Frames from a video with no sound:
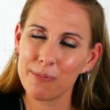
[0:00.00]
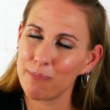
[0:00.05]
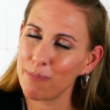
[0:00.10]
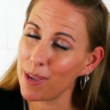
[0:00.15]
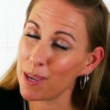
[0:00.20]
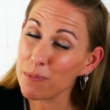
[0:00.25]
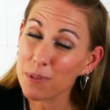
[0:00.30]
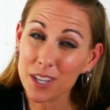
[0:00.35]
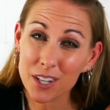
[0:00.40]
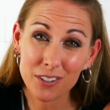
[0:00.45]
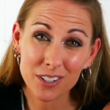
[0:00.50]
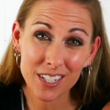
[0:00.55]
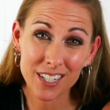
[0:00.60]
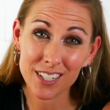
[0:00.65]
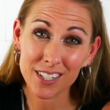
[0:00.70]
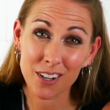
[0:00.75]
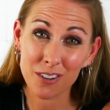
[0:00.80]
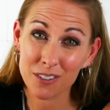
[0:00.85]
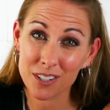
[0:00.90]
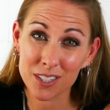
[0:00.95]
Maybe you
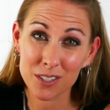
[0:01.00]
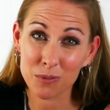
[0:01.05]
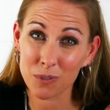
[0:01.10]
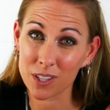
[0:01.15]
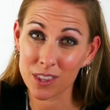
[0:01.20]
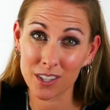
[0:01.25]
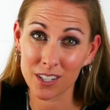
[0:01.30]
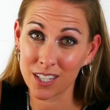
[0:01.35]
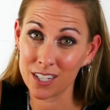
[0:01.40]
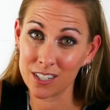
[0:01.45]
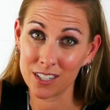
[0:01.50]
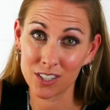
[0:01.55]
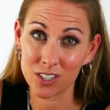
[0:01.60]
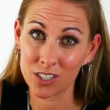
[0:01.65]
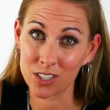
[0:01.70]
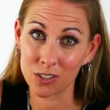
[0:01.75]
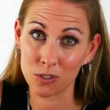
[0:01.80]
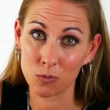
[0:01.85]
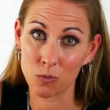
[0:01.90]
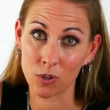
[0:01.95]
didn't notice what the
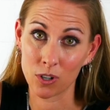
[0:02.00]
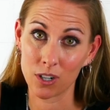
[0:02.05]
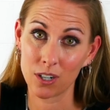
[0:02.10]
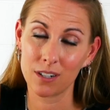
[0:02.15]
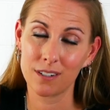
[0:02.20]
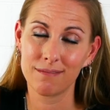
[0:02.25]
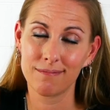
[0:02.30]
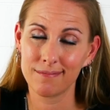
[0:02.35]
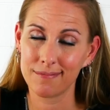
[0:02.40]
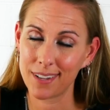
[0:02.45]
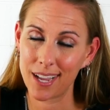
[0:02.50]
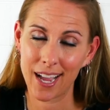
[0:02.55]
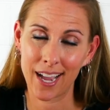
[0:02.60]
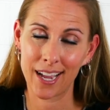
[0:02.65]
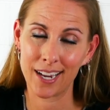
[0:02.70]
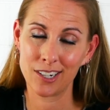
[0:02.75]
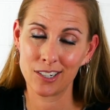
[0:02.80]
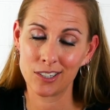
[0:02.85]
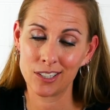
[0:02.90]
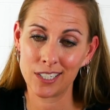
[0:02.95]
conditions were.
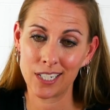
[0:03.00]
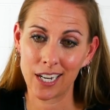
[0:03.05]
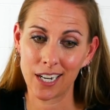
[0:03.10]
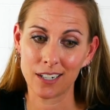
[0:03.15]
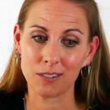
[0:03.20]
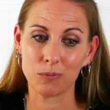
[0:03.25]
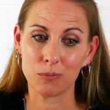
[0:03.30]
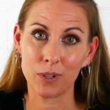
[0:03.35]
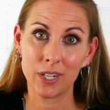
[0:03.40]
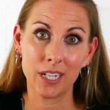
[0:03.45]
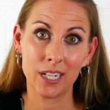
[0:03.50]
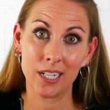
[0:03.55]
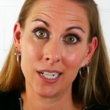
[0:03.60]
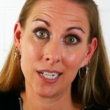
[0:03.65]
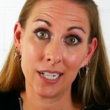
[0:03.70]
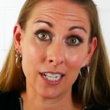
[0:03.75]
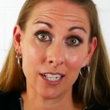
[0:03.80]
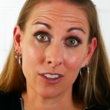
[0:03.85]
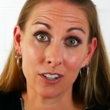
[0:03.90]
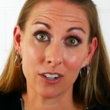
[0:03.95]
I understand, we
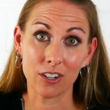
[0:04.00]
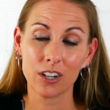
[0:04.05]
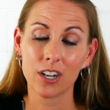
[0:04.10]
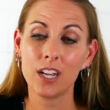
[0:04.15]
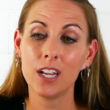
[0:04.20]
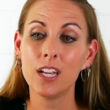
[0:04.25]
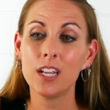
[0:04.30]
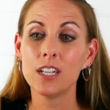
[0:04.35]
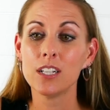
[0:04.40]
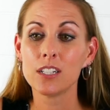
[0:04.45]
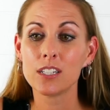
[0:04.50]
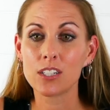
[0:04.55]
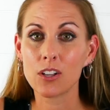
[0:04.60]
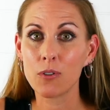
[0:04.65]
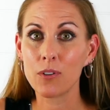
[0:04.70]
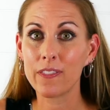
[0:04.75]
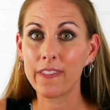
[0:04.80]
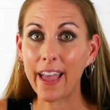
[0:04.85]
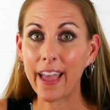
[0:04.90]
didn't either. So in